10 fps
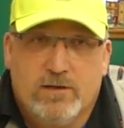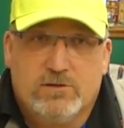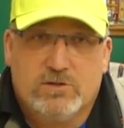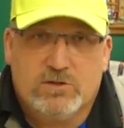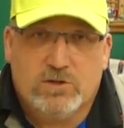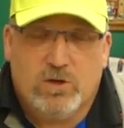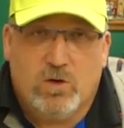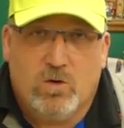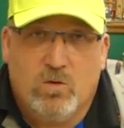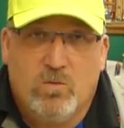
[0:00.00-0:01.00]

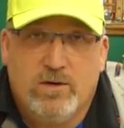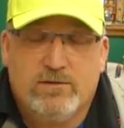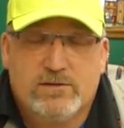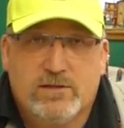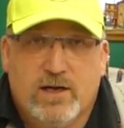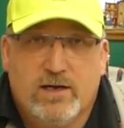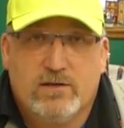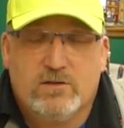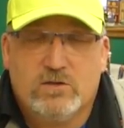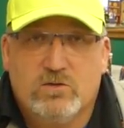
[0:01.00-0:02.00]
So we
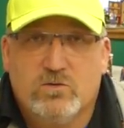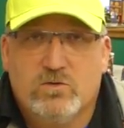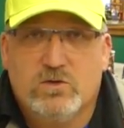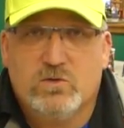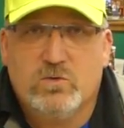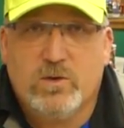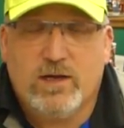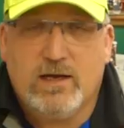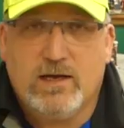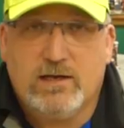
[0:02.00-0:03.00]
decided to do
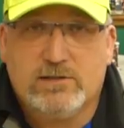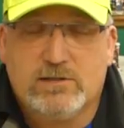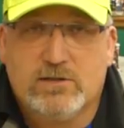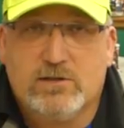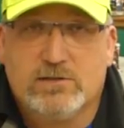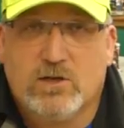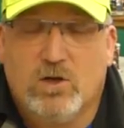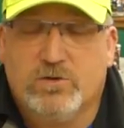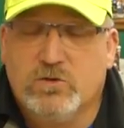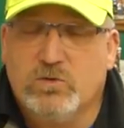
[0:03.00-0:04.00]
a series
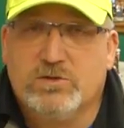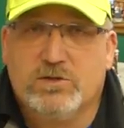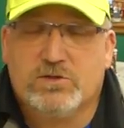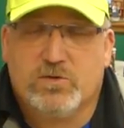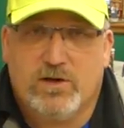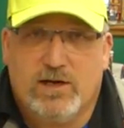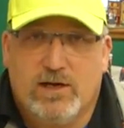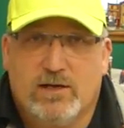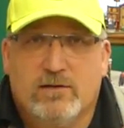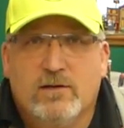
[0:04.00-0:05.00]
called Tools of the
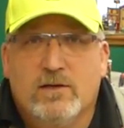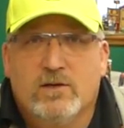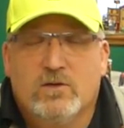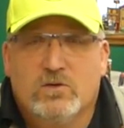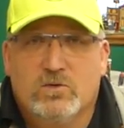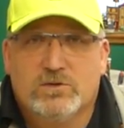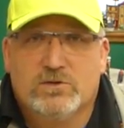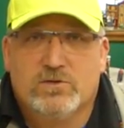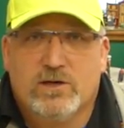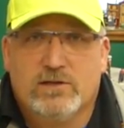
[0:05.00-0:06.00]
Trade. Tools
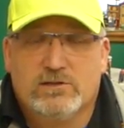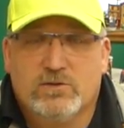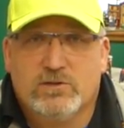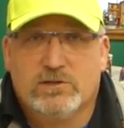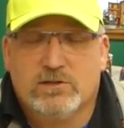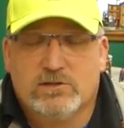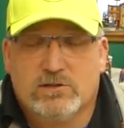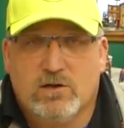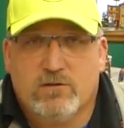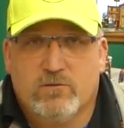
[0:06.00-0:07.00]
of the Trade. So it's going to
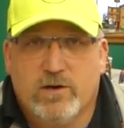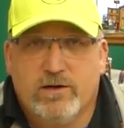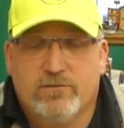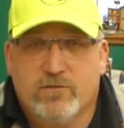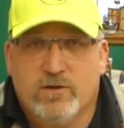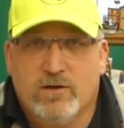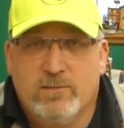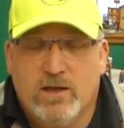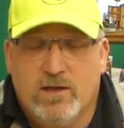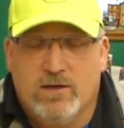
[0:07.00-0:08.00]
start right
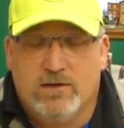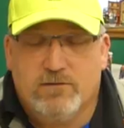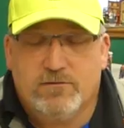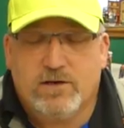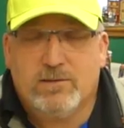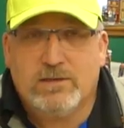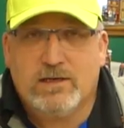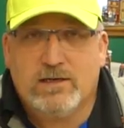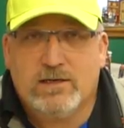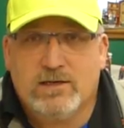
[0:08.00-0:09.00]
from the very
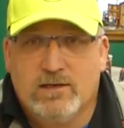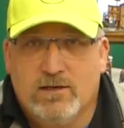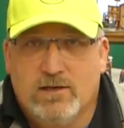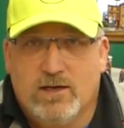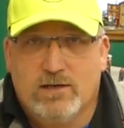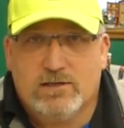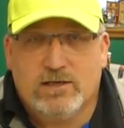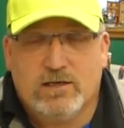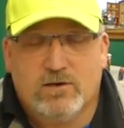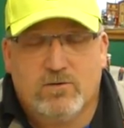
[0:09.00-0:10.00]
beginning and
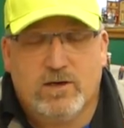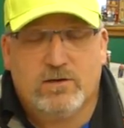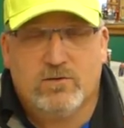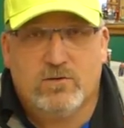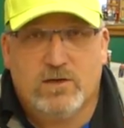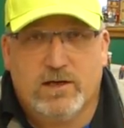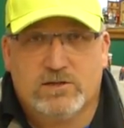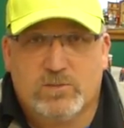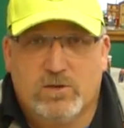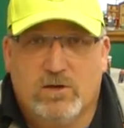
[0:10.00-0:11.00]
take you right through the
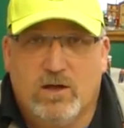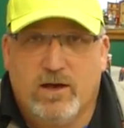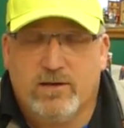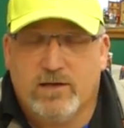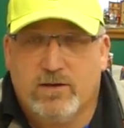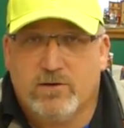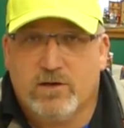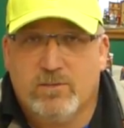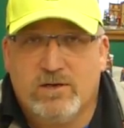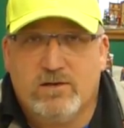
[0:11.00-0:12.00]
expert line. Now they're
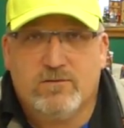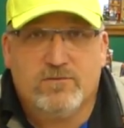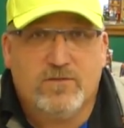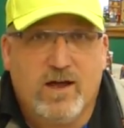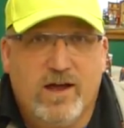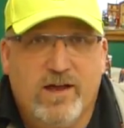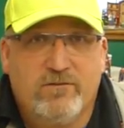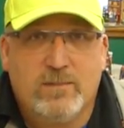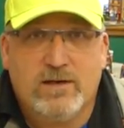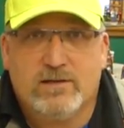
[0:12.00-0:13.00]
going to be
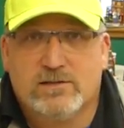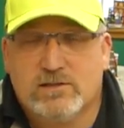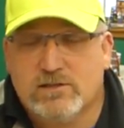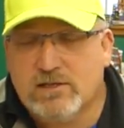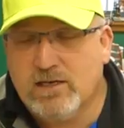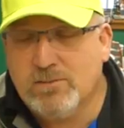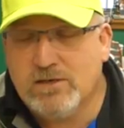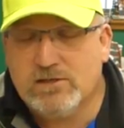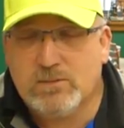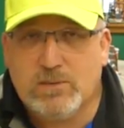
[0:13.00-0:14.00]
5 minutes to 10
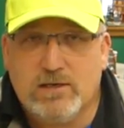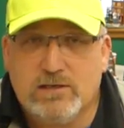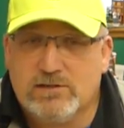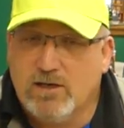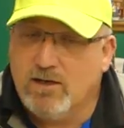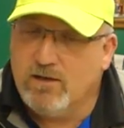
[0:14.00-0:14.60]
minutes a piece,